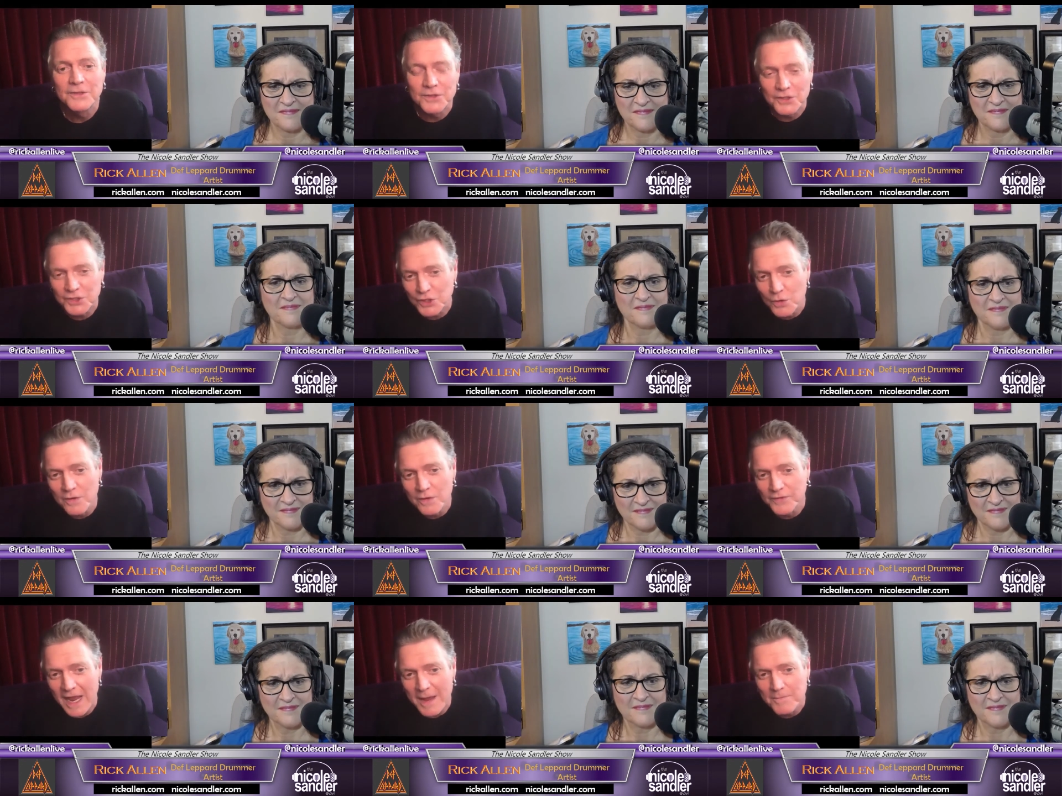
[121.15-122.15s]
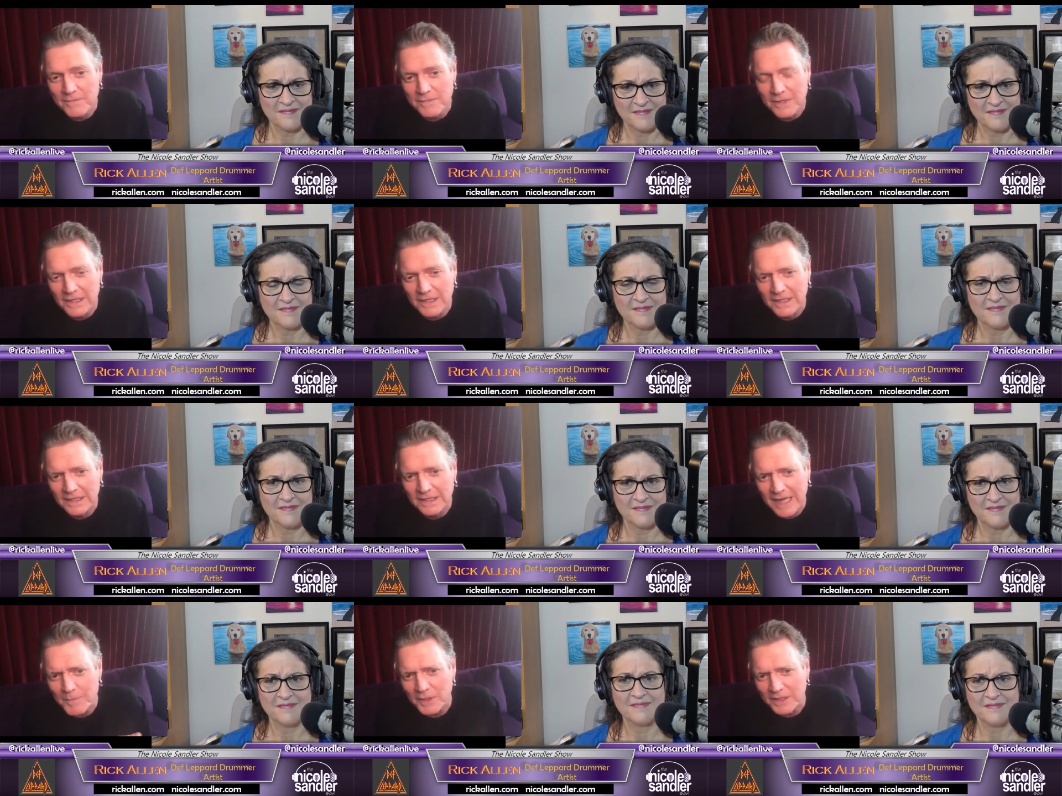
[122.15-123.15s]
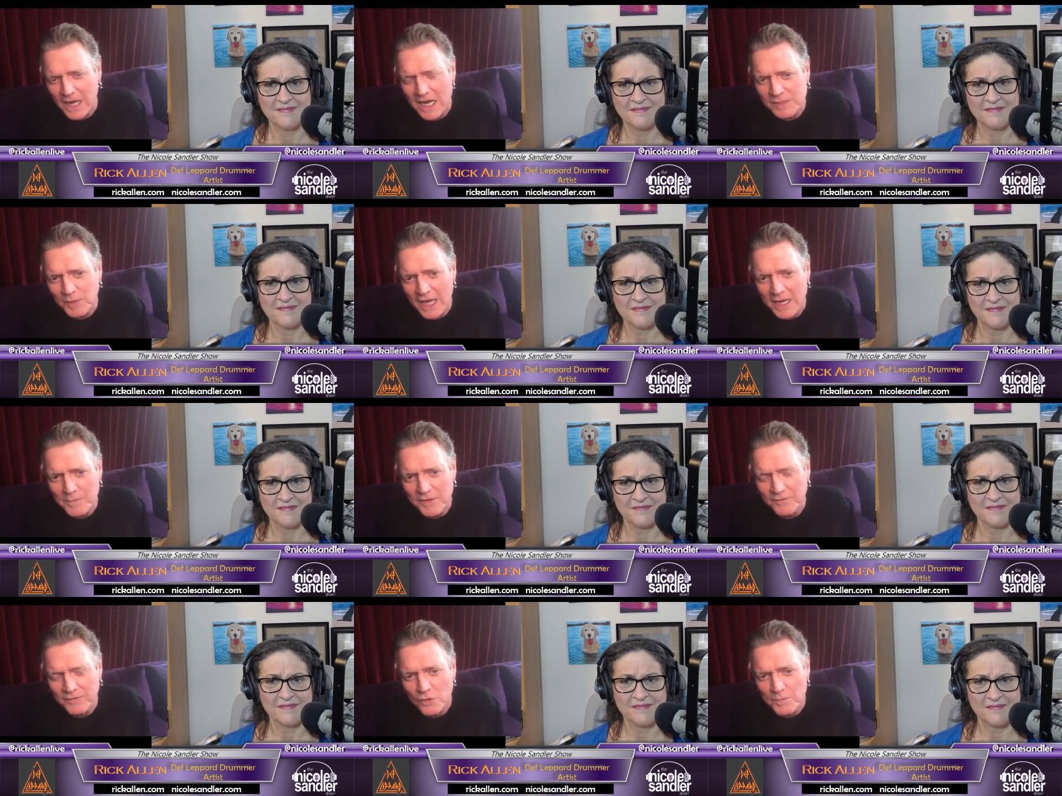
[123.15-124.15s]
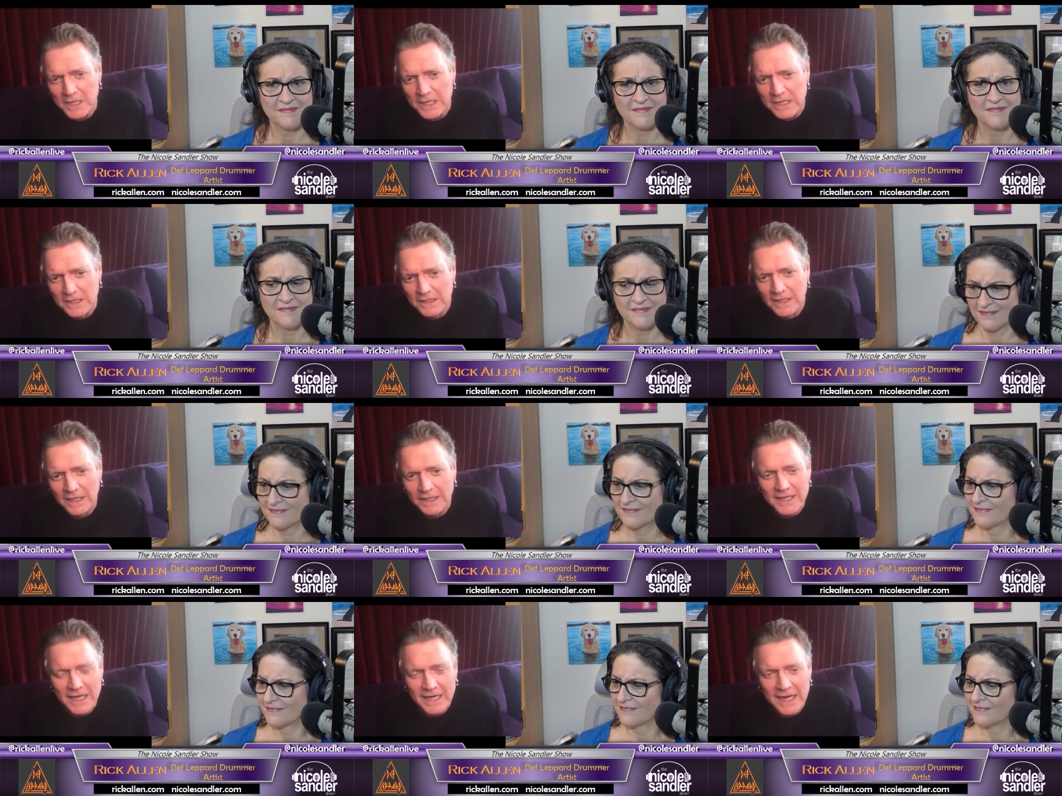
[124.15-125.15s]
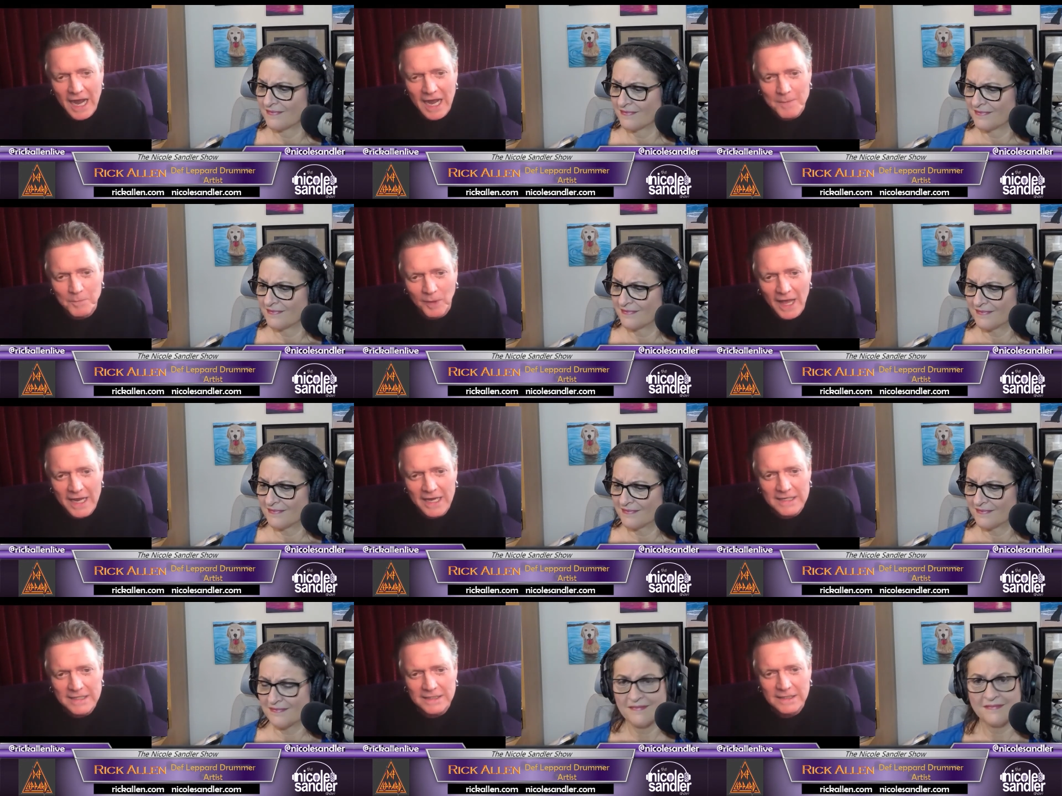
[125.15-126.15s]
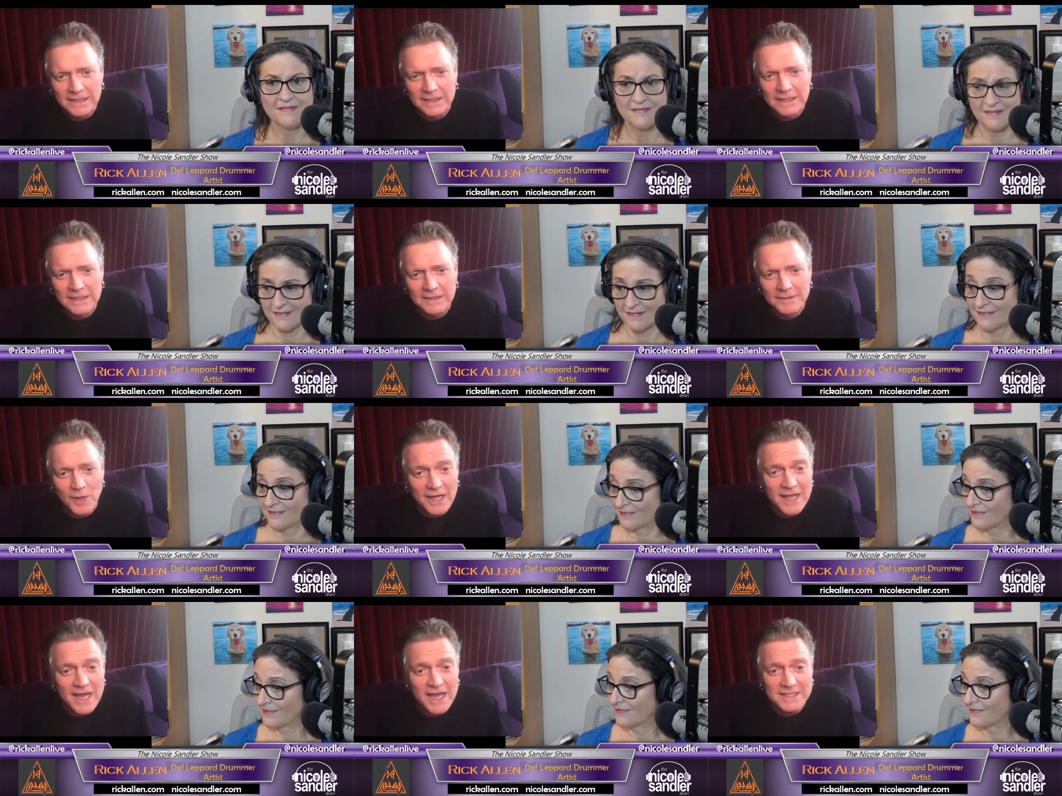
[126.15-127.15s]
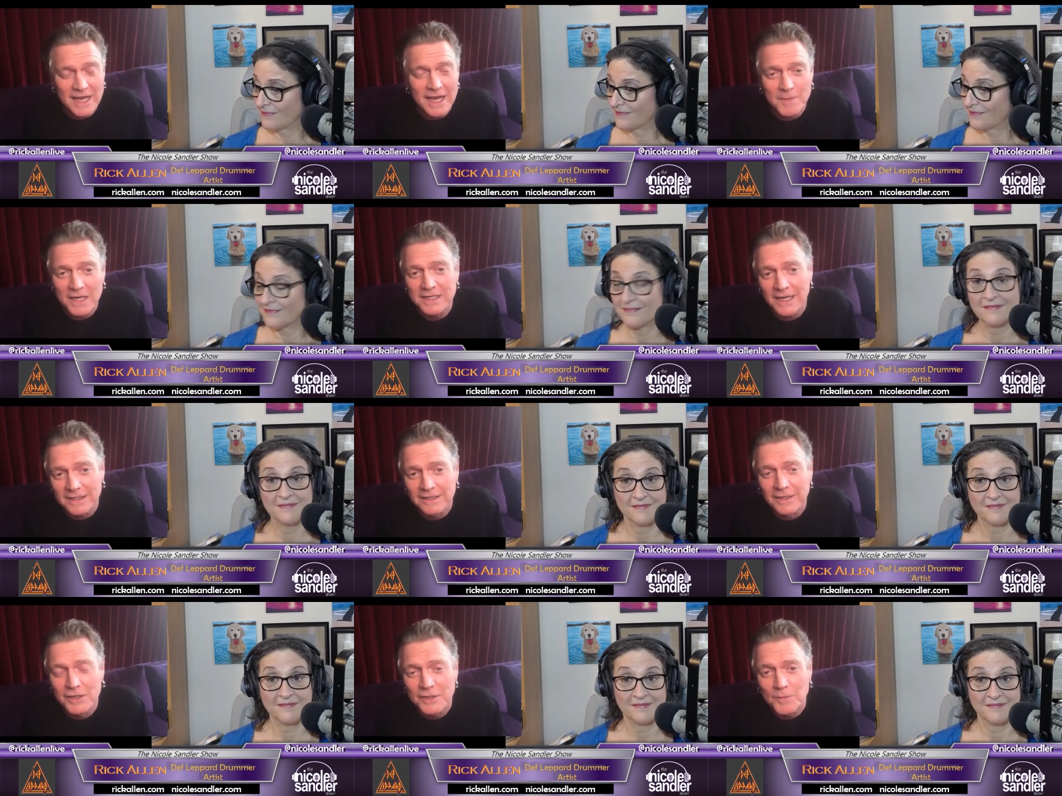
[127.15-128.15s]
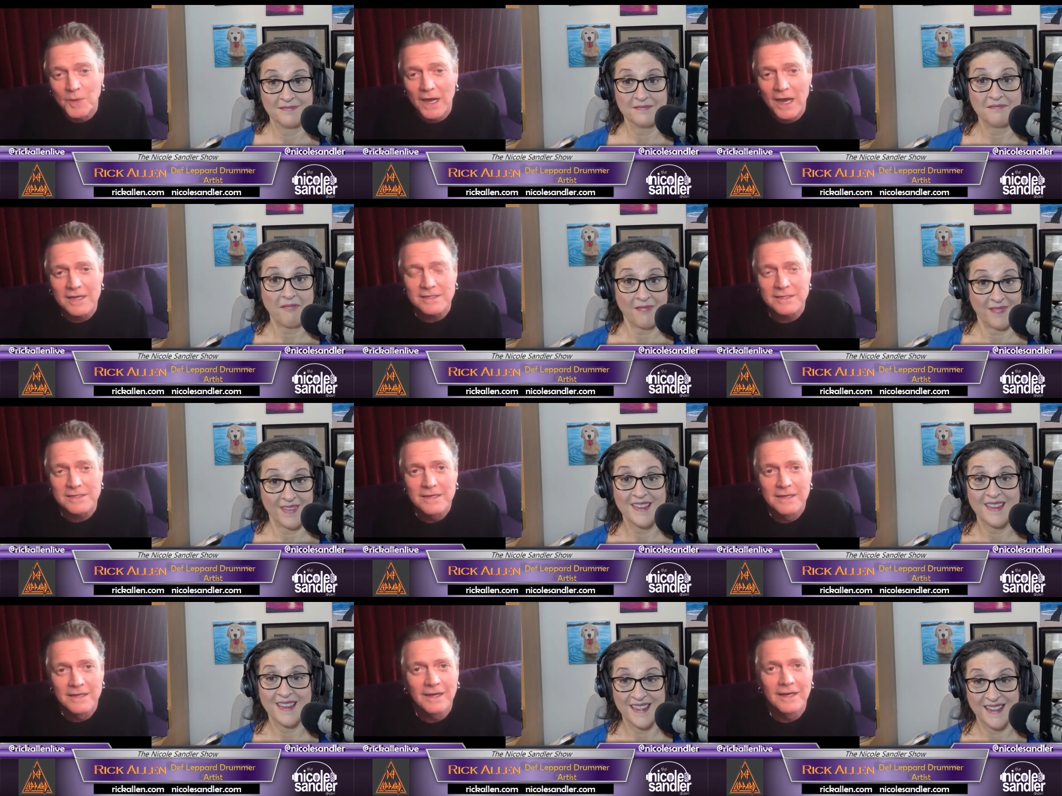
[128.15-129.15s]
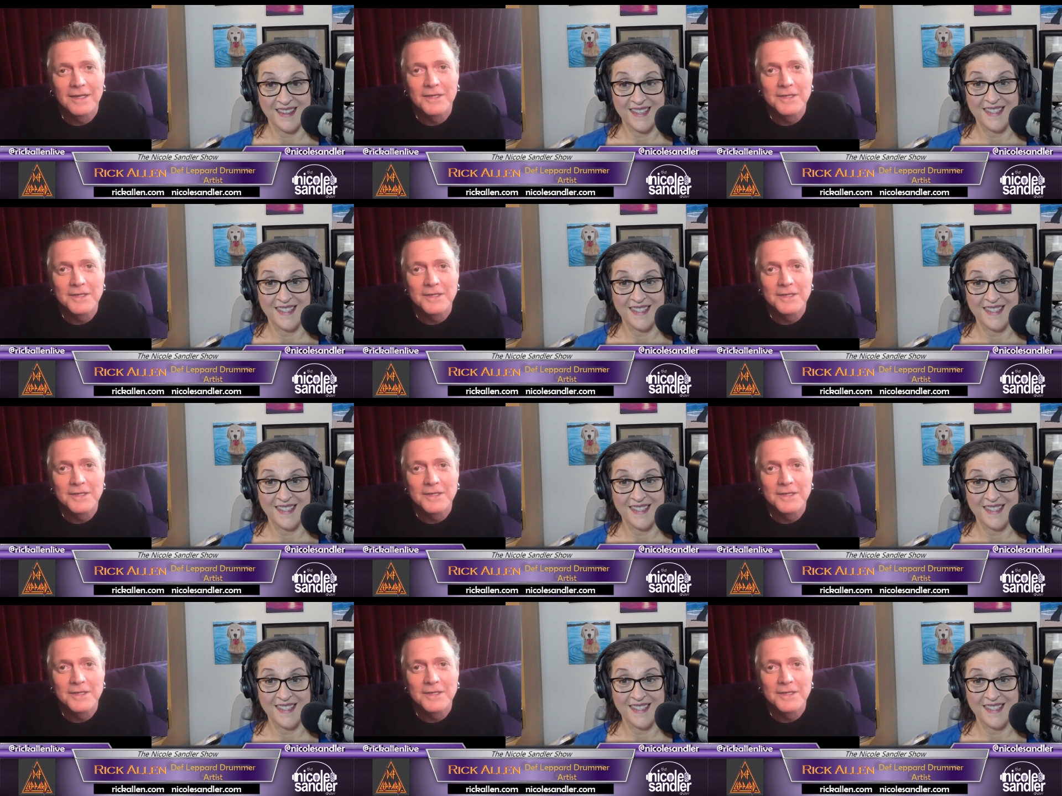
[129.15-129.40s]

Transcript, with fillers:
Speaker 1: two of them, a couple of guys played before me, and then I played. And by that time, I'd kind of learned the parts. And